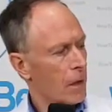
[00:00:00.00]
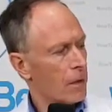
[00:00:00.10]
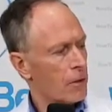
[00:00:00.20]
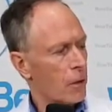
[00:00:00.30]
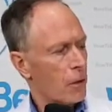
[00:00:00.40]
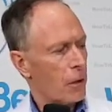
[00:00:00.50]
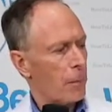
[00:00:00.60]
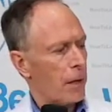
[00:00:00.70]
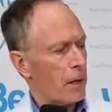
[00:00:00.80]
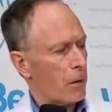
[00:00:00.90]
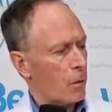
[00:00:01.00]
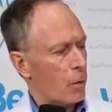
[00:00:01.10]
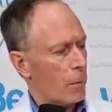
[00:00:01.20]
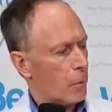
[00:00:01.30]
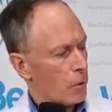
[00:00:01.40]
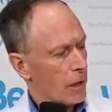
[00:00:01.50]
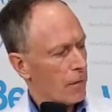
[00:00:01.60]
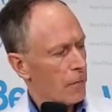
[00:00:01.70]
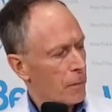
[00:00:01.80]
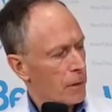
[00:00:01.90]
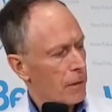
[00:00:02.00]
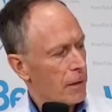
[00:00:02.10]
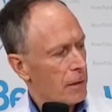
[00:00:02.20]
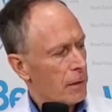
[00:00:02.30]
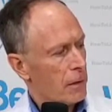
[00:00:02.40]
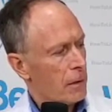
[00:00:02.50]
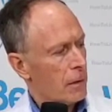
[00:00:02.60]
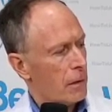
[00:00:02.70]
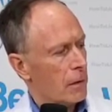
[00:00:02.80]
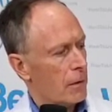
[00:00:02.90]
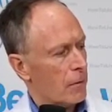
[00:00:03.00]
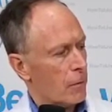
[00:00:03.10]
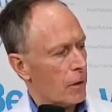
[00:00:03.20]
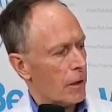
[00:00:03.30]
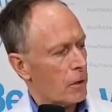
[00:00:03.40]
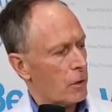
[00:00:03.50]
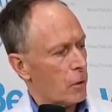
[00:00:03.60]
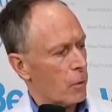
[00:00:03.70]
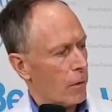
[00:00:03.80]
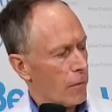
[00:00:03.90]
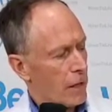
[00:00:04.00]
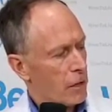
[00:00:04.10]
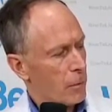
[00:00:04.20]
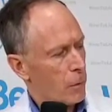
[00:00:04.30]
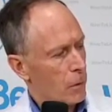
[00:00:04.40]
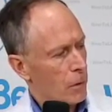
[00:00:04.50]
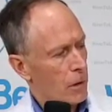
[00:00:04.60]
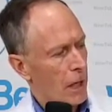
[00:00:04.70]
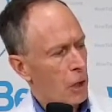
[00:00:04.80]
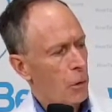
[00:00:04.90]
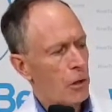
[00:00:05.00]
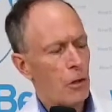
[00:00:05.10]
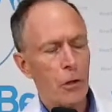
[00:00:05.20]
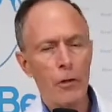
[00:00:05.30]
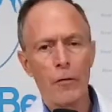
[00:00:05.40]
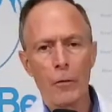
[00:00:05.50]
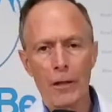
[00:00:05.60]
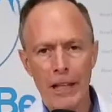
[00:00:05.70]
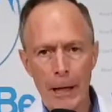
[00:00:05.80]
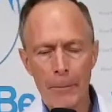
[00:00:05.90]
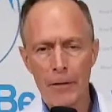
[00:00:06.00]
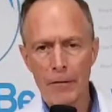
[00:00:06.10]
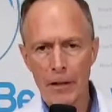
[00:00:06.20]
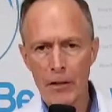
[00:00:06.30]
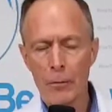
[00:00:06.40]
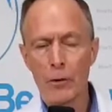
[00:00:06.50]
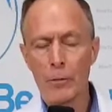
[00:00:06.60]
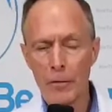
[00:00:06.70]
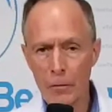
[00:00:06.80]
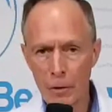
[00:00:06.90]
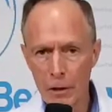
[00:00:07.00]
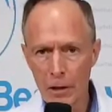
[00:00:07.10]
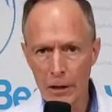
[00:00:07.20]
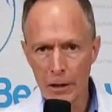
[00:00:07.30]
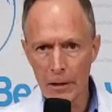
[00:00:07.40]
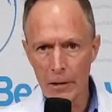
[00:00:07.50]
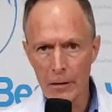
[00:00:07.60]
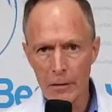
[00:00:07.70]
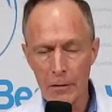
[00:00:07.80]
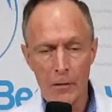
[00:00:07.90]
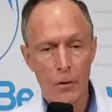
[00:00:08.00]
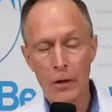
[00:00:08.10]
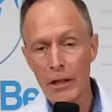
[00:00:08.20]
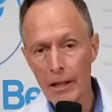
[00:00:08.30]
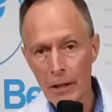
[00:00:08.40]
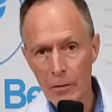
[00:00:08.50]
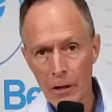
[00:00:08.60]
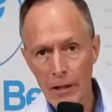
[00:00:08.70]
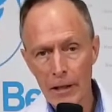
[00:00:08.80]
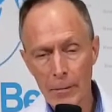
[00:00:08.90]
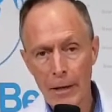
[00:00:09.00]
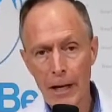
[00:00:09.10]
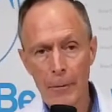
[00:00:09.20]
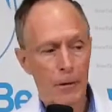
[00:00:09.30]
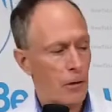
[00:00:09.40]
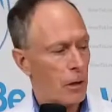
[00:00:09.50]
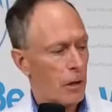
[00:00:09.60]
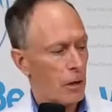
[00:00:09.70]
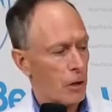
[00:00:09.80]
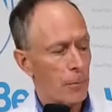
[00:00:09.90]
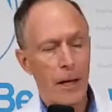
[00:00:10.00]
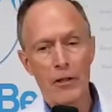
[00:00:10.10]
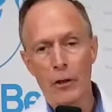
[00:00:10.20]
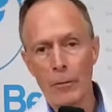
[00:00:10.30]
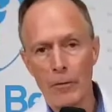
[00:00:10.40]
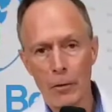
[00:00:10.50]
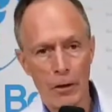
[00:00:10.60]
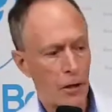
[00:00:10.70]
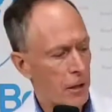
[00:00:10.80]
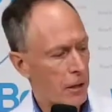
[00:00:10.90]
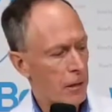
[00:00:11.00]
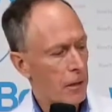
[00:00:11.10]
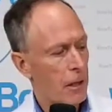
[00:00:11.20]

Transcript: So you're going to pick one protein from this list for lunch, one vegetable, and you want 2 to 4 cups of vegetables before you cook it, or you can eat it raw, it doesn't matter, but you're going to measure it before you cook it.